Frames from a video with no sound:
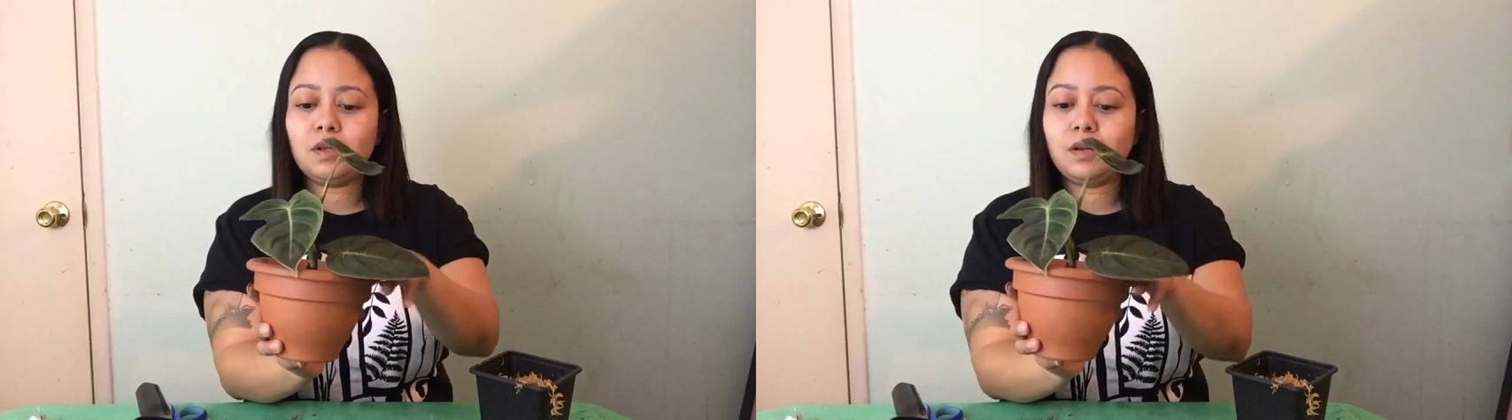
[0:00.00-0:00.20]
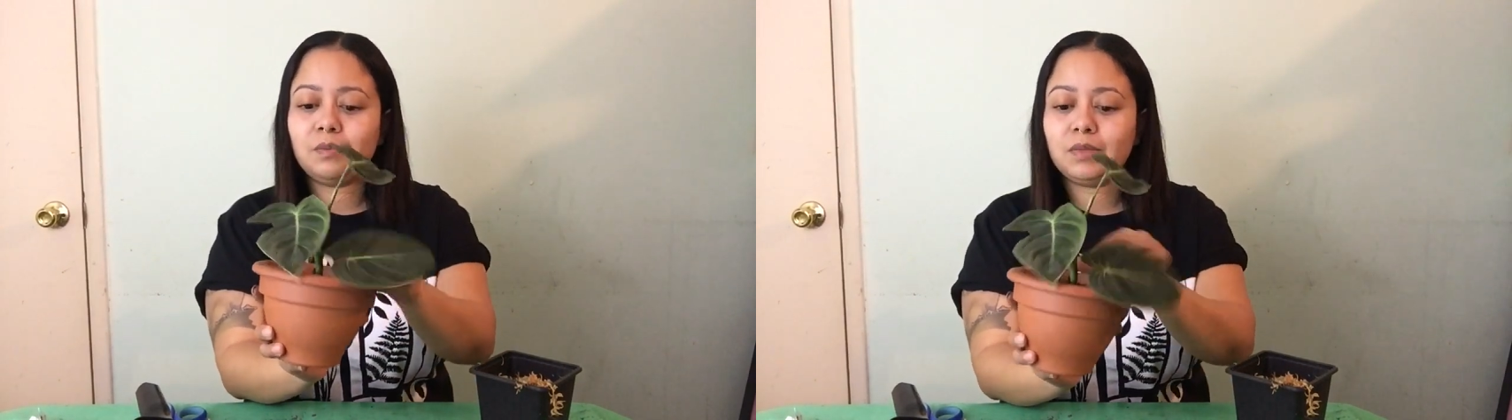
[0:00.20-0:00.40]

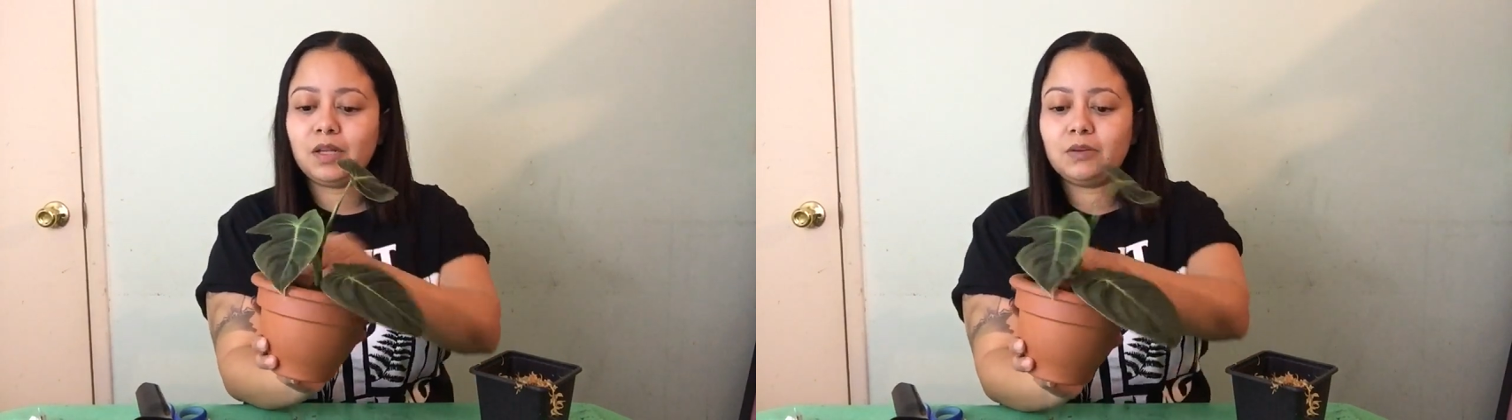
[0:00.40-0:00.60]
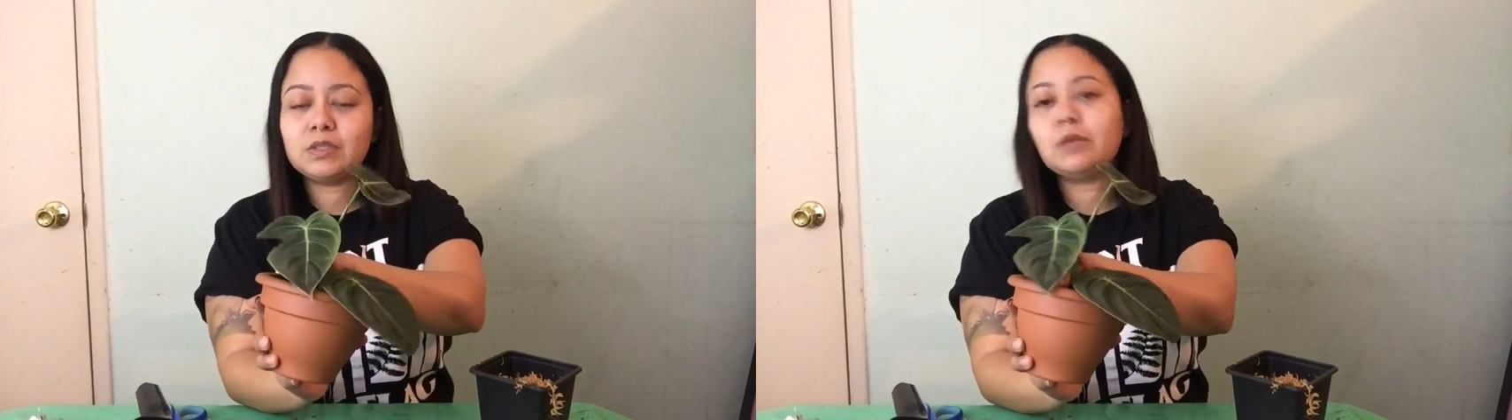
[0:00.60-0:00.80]
And I'm
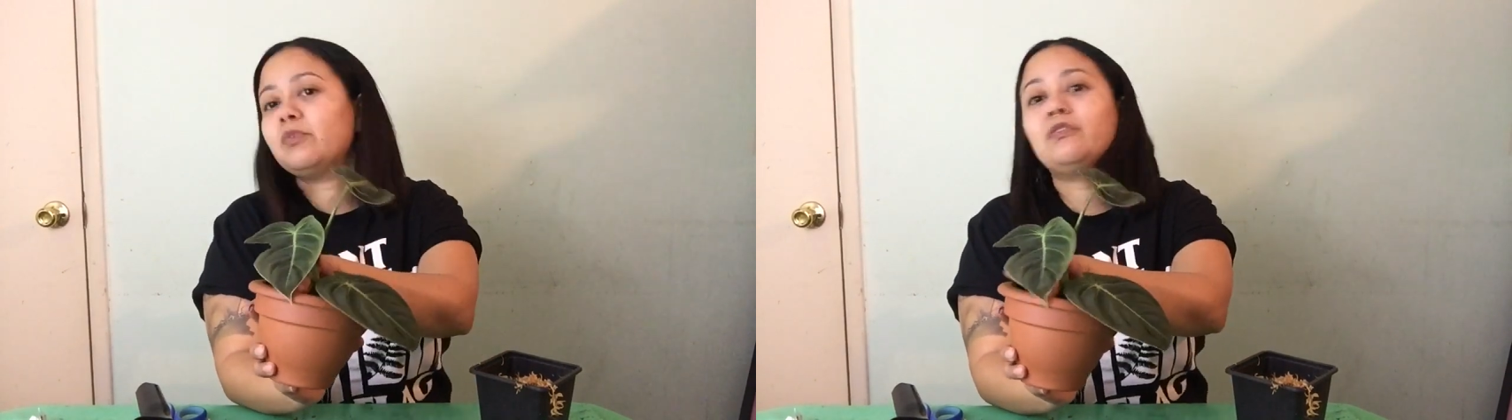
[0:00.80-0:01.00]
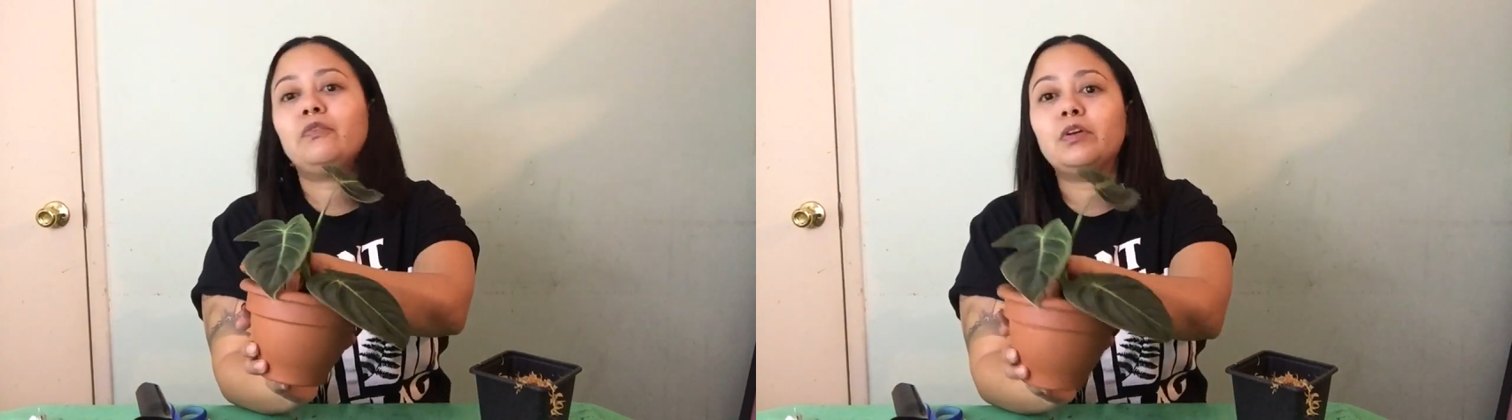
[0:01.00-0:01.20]
glad I was
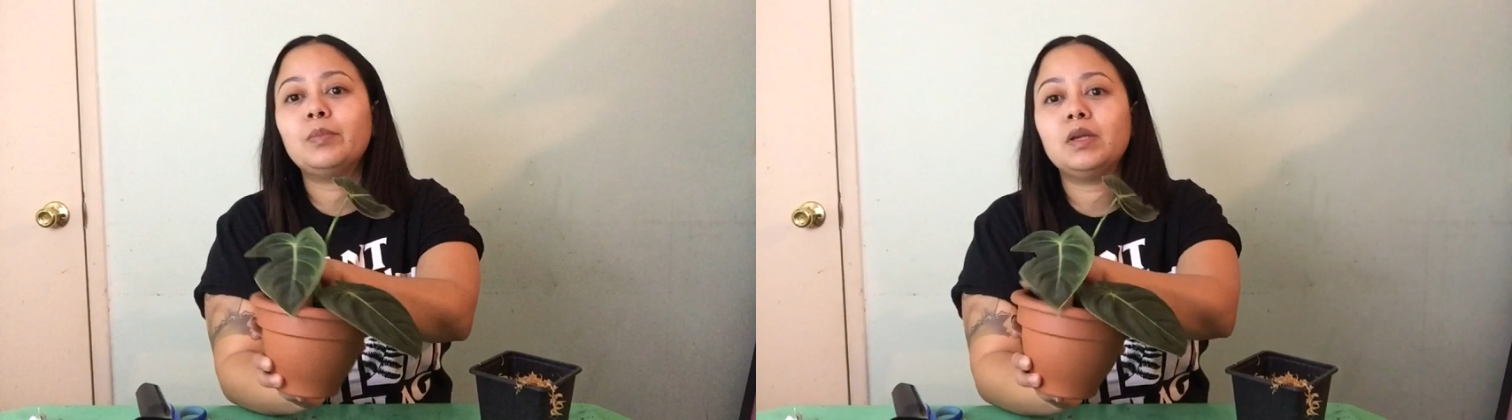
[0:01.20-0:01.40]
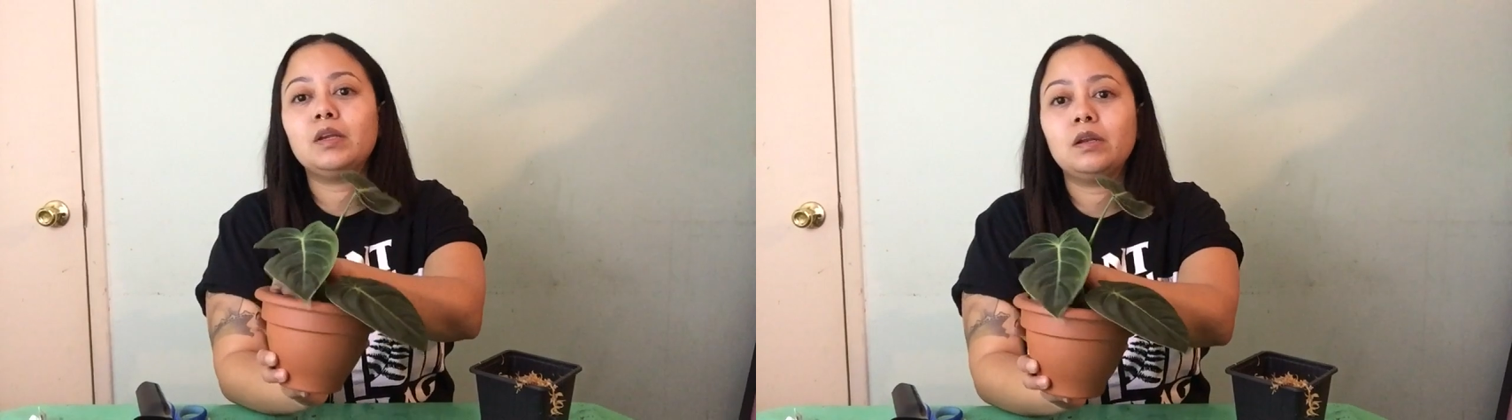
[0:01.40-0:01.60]
able to
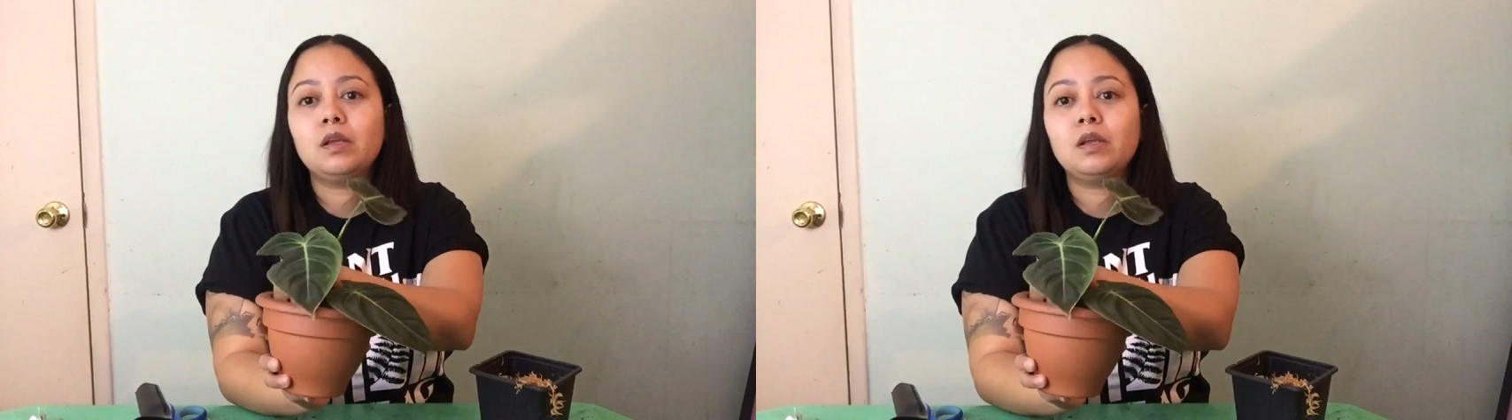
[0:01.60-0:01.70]
film it.